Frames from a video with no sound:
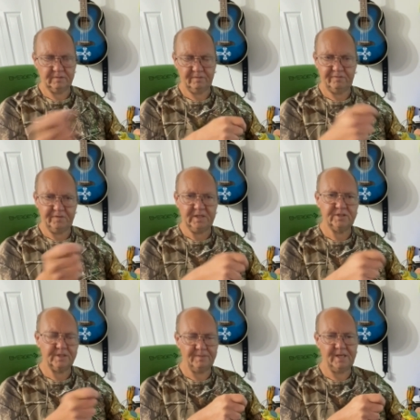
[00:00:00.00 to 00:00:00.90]
feed
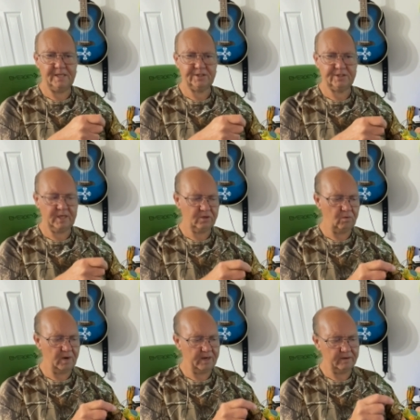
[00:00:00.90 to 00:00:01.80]
some of that snake
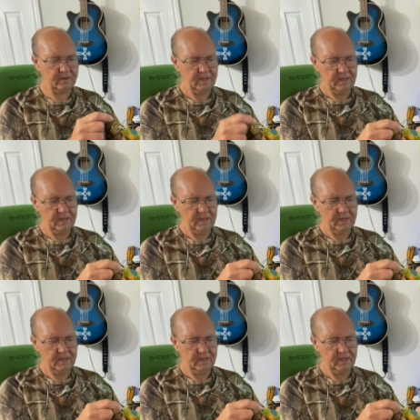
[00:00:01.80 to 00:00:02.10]
wire